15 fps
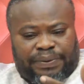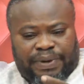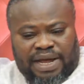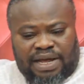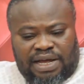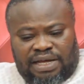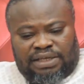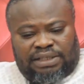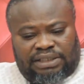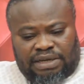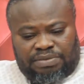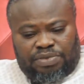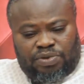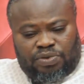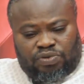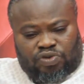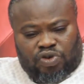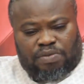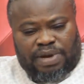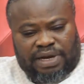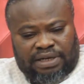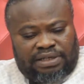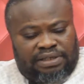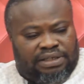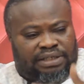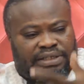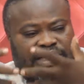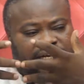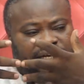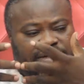share, Sabio
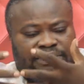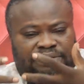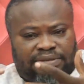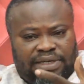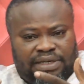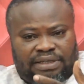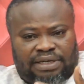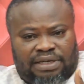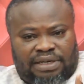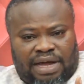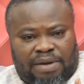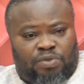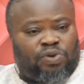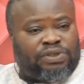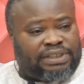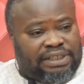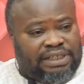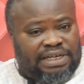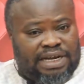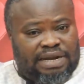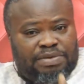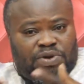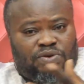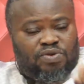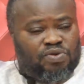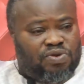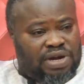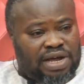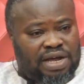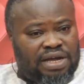Tomani. I was seeing any
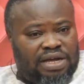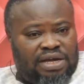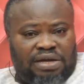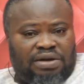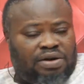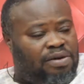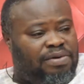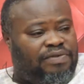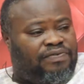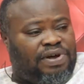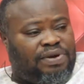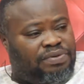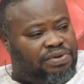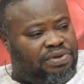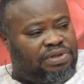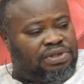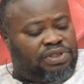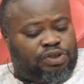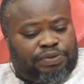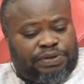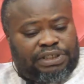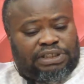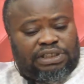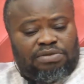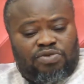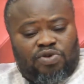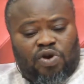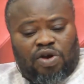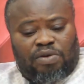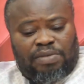woman of a foul. Spirit
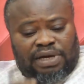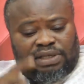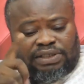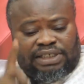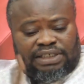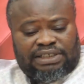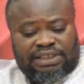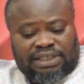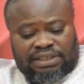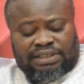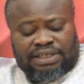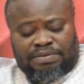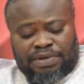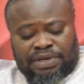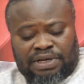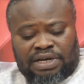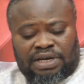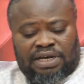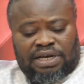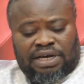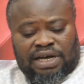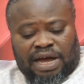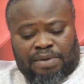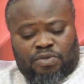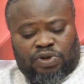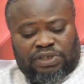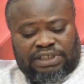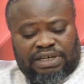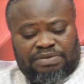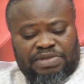Sinibu on my says Sabby. I
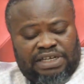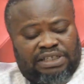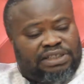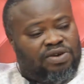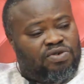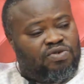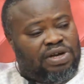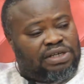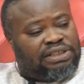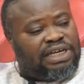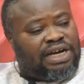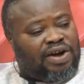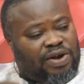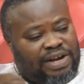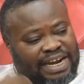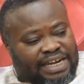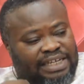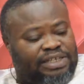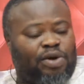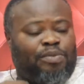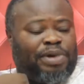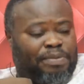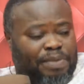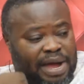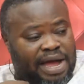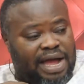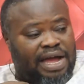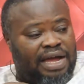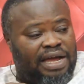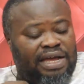was seeing me and said, was here or the need of
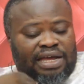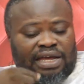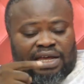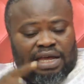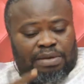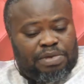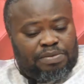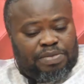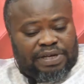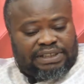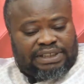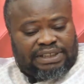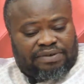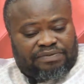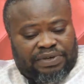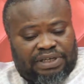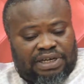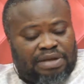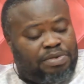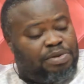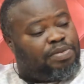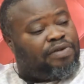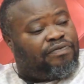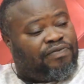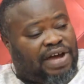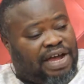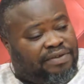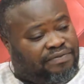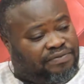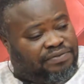papa, a be per 7, a be per
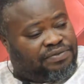5.